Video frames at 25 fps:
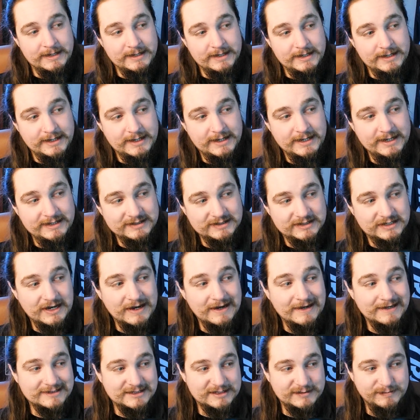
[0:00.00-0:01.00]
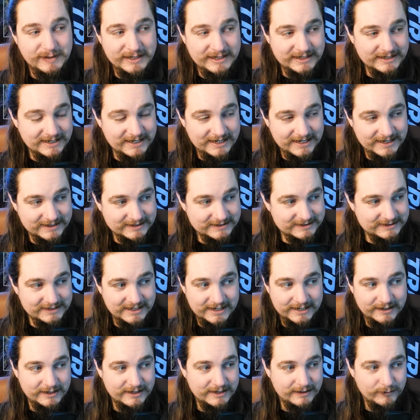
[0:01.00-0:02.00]
He's got spin kicks,
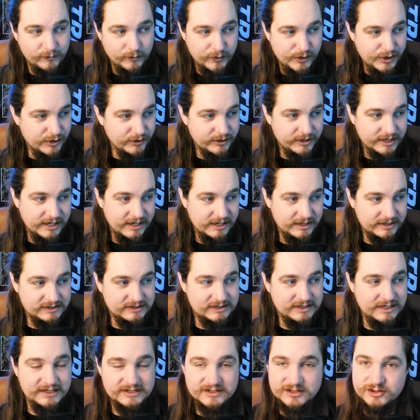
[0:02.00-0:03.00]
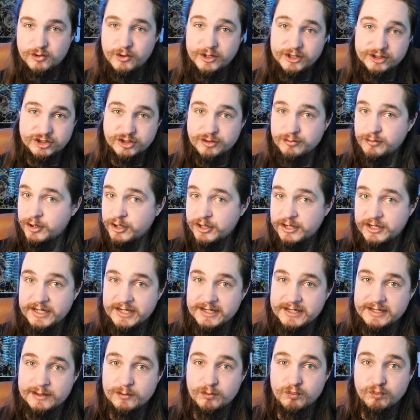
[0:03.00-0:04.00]
like wheel kicks. His question mark
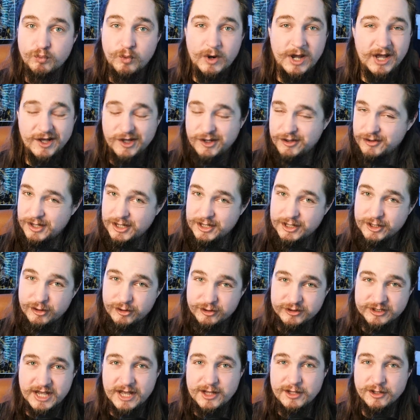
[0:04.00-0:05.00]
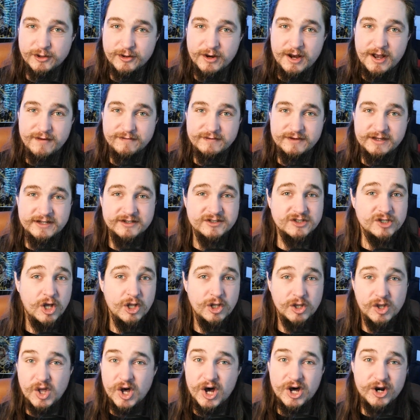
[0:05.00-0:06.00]
kick, while a little telegraphed, is a
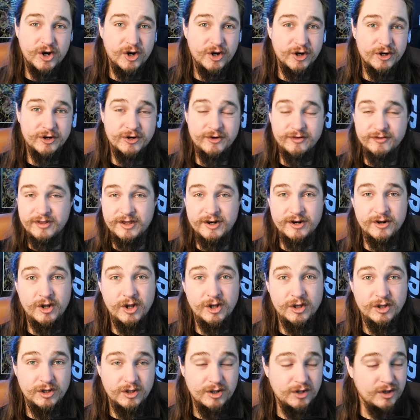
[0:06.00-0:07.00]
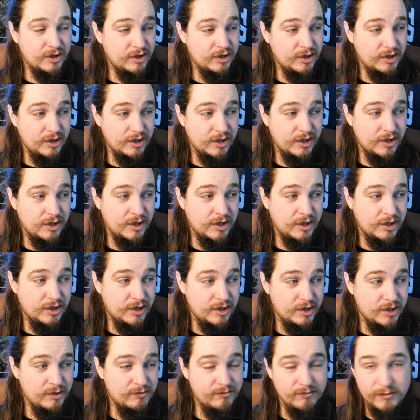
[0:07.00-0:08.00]
lot harder than
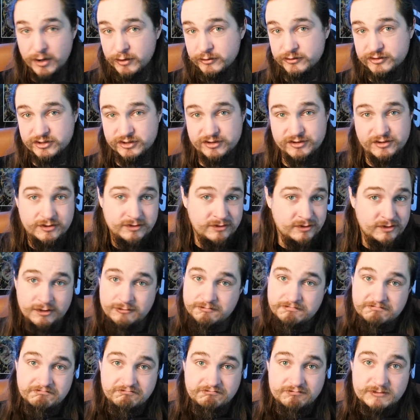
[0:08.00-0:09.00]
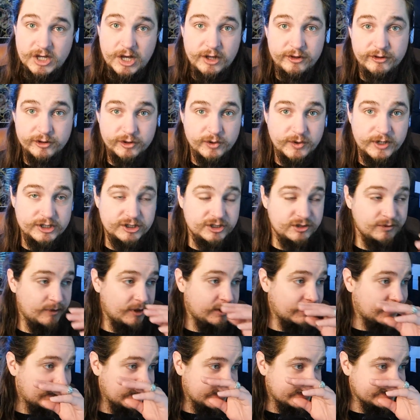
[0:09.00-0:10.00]
most other question
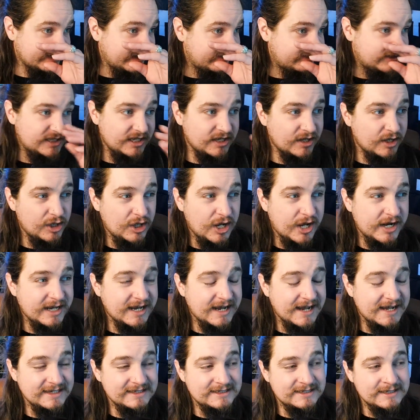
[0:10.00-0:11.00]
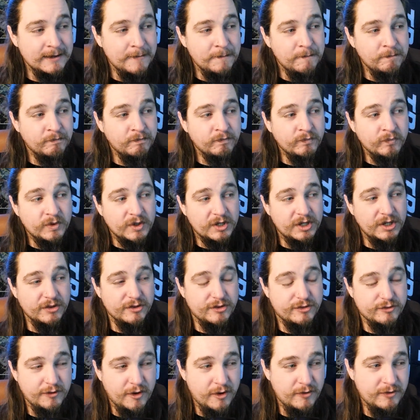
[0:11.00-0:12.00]
mark kicks I've seen. A lot of guys can
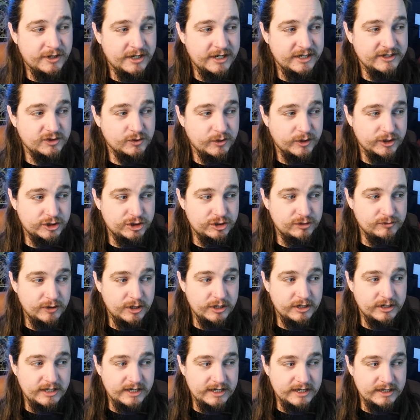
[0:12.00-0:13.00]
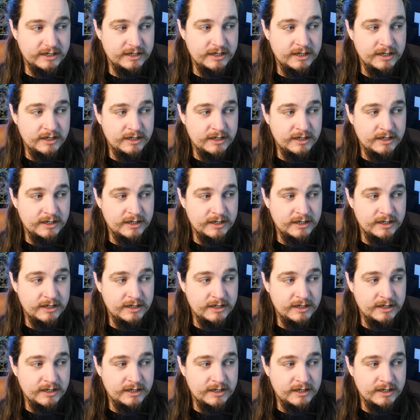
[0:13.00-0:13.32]
throw a nice question mark kick,